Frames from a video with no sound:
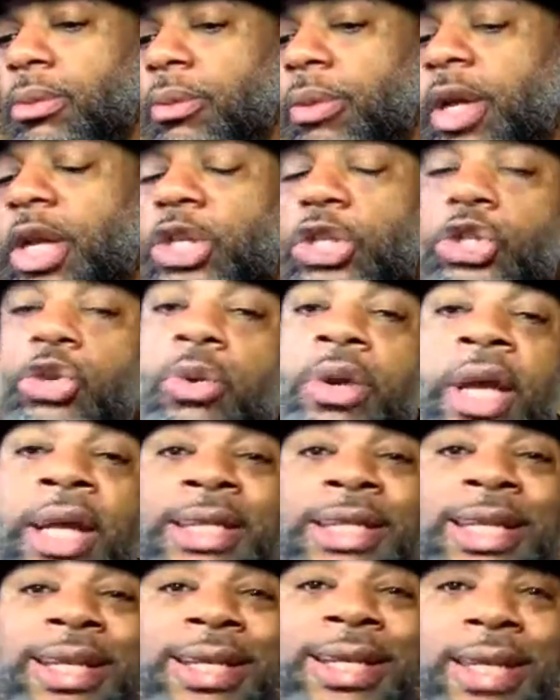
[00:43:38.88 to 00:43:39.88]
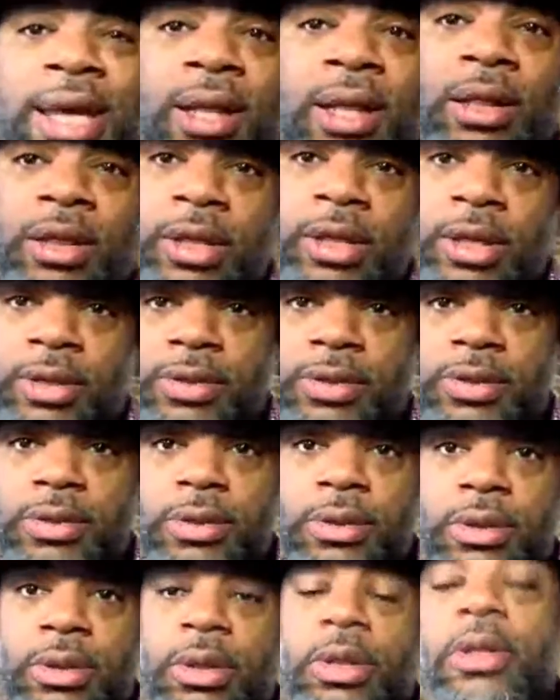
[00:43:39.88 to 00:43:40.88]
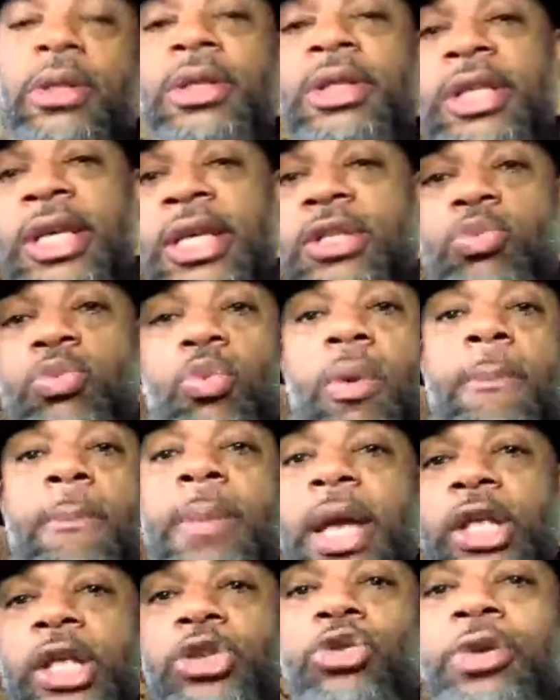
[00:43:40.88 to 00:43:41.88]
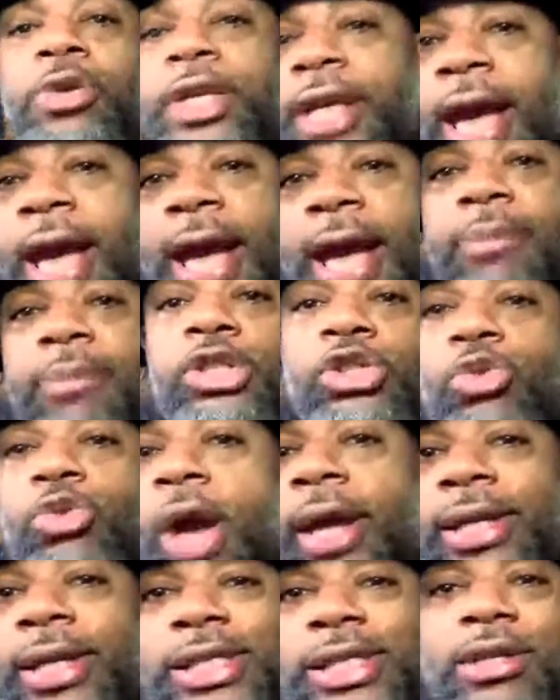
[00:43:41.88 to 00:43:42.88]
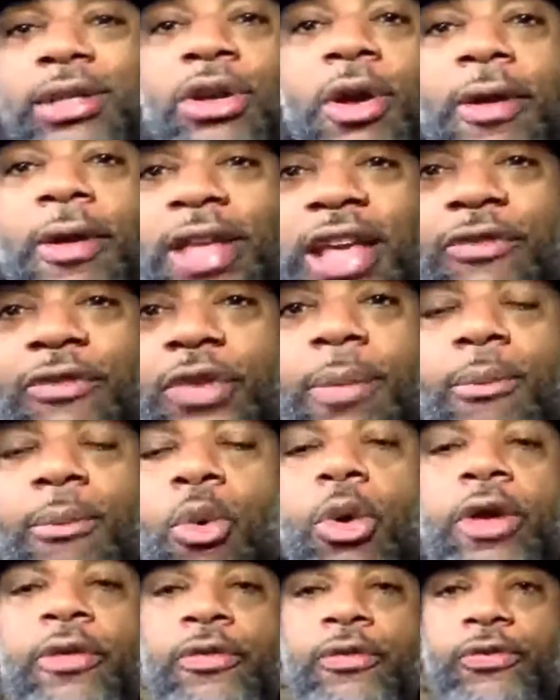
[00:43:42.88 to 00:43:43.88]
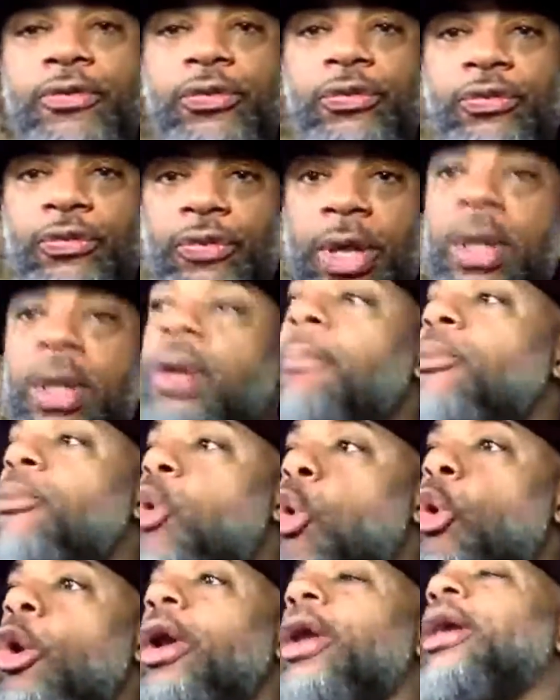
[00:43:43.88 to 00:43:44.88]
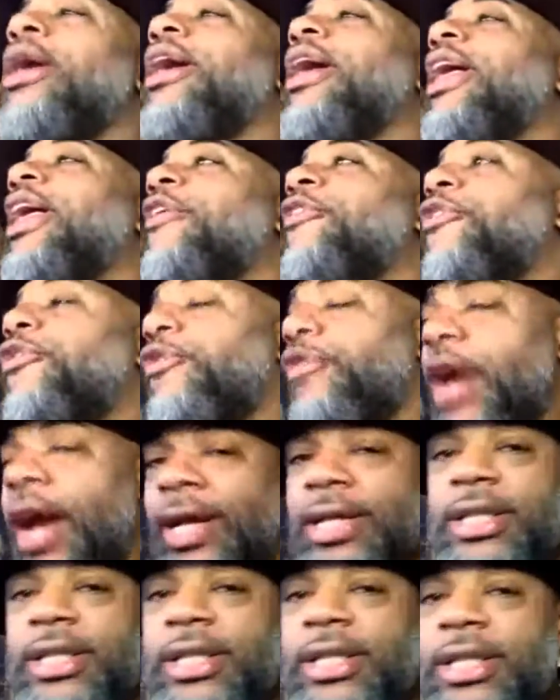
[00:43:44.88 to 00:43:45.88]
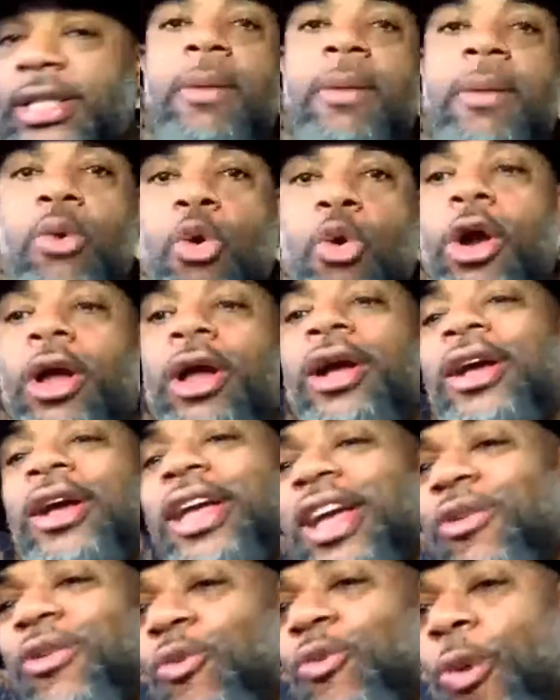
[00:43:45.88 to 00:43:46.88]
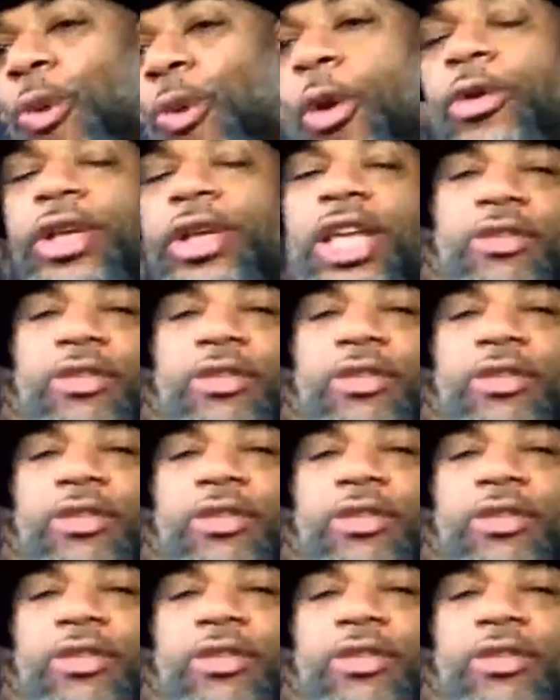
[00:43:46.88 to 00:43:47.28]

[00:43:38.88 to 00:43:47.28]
Because you need to get this. This will make your game strategy even more effective and work